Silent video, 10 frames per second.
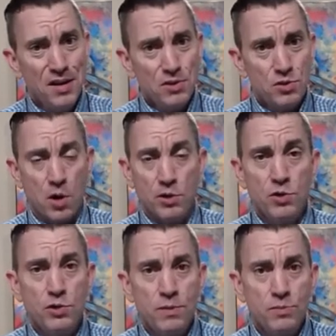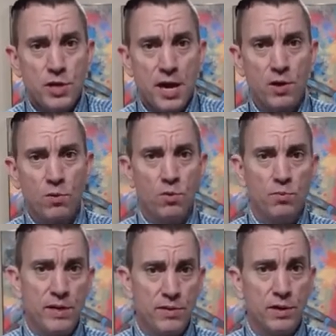So our YouTube channel will
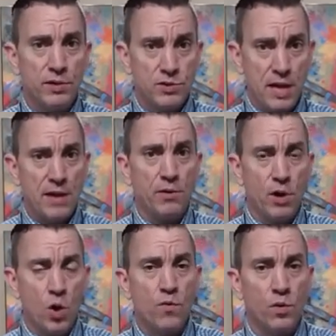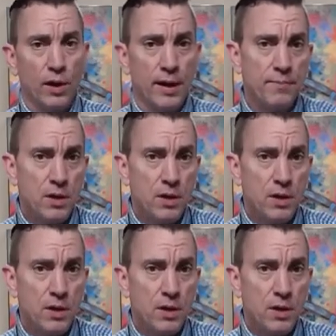be the standard overlay.